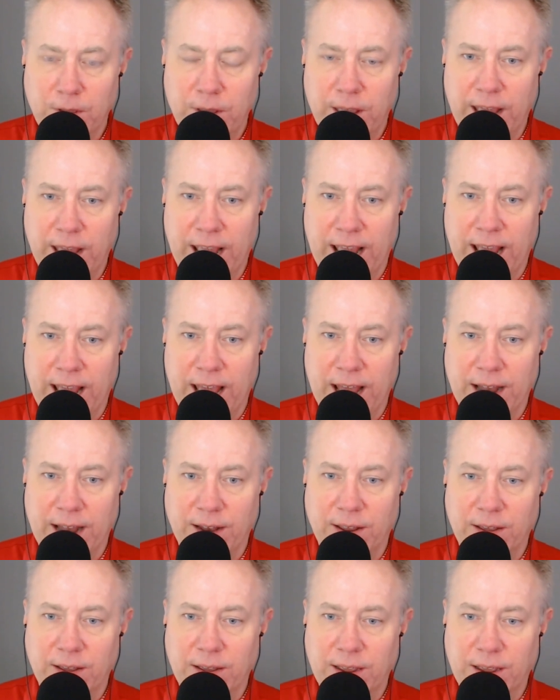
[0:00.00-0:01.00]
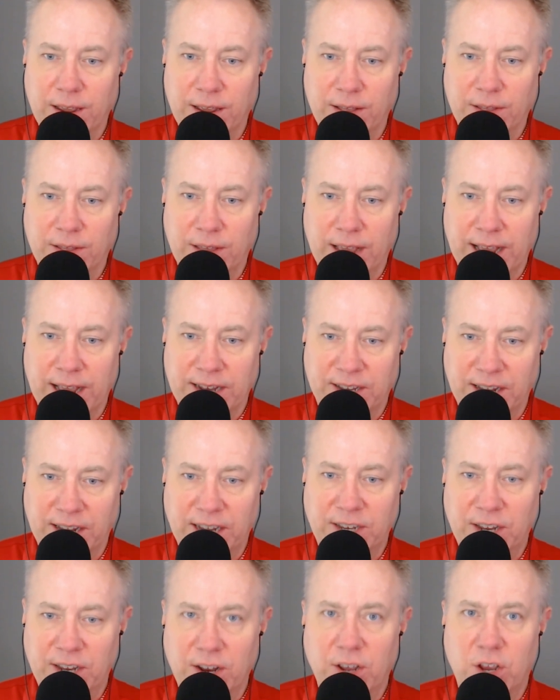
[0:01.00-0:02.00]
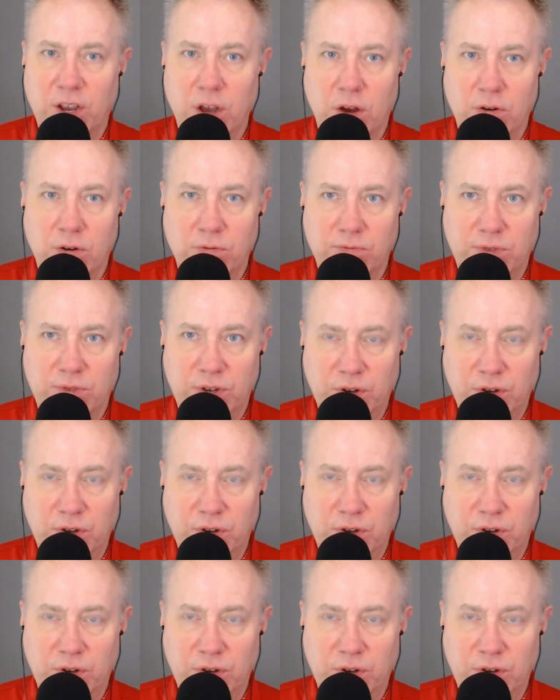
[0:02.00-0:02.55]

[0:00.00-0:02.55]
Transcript: And it's easy to go